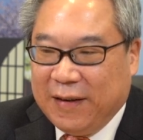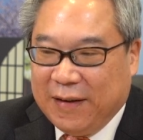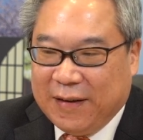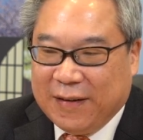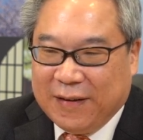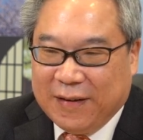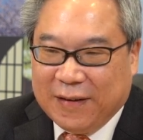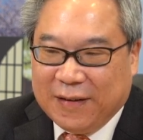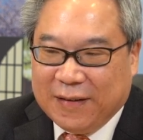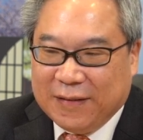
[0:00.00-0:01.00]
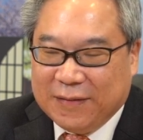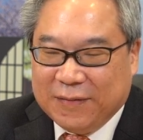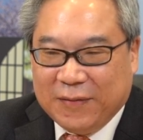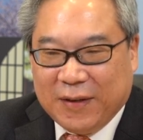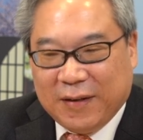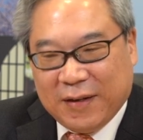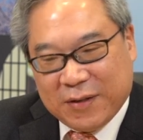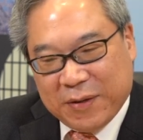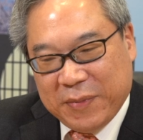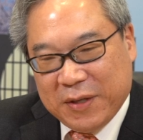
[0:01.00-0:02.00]
Yeah.
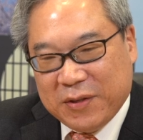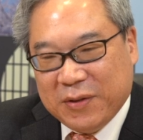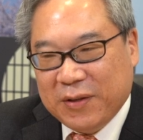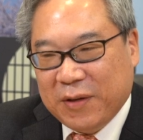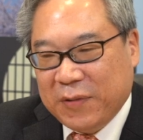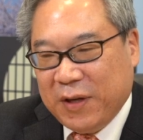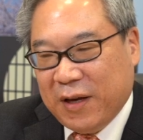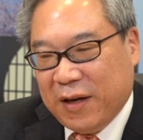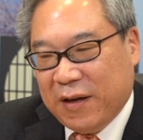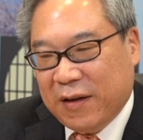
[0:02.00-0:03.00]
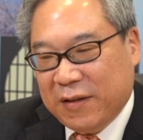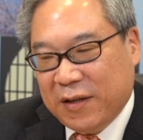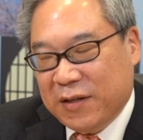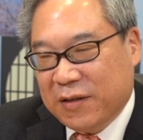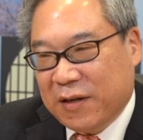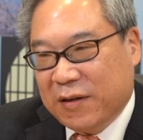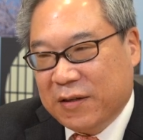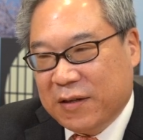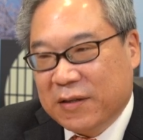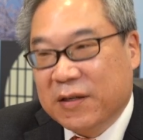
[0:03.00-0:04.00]
As I mentioned, this is
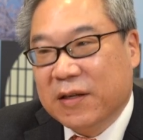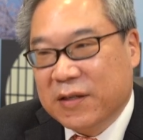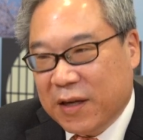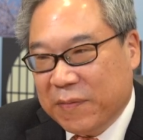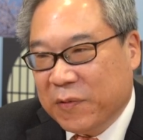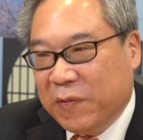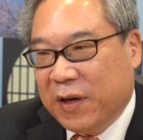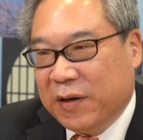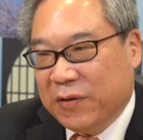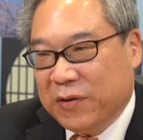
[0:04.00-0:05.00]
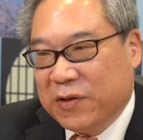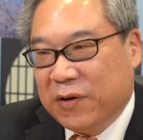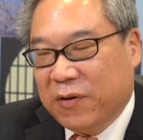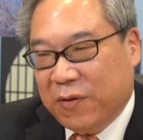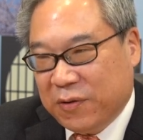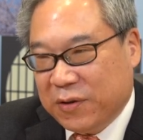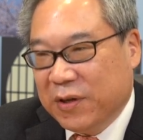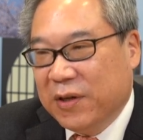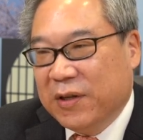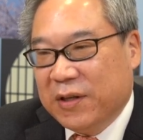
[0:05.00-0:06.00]
the 3rd time we are going to hold
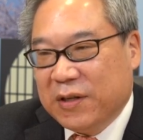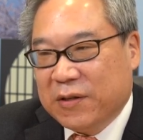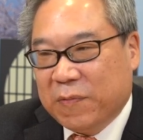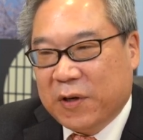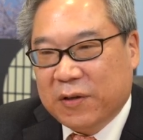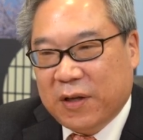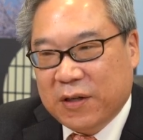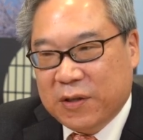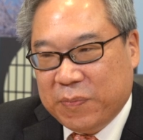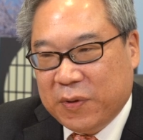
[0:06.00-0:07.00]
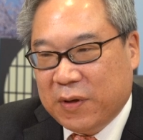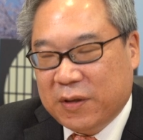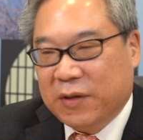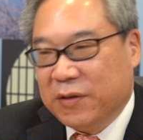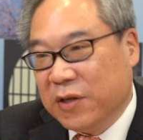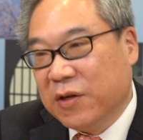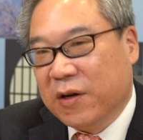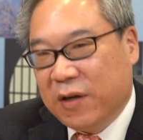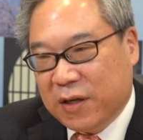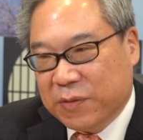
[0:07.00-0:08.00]
this World Expo, the
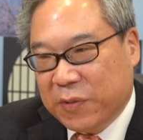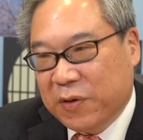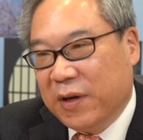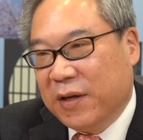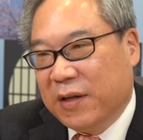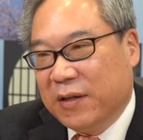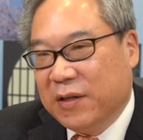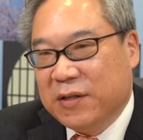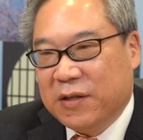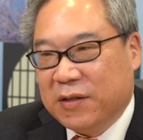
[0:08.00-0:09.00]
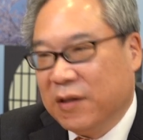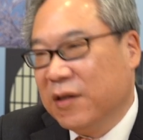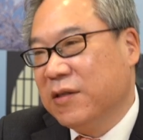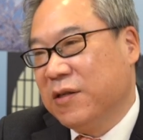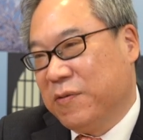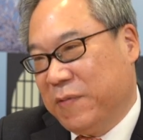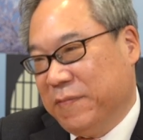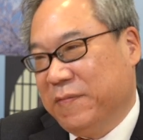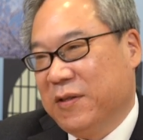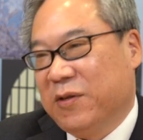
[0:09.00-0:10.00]
General Expo, and this is the largest
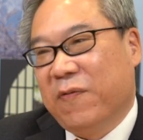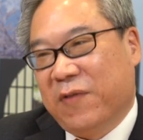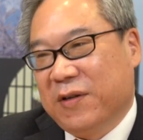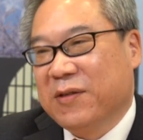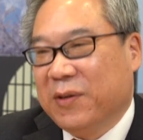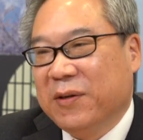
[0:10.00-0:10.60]
one so far. So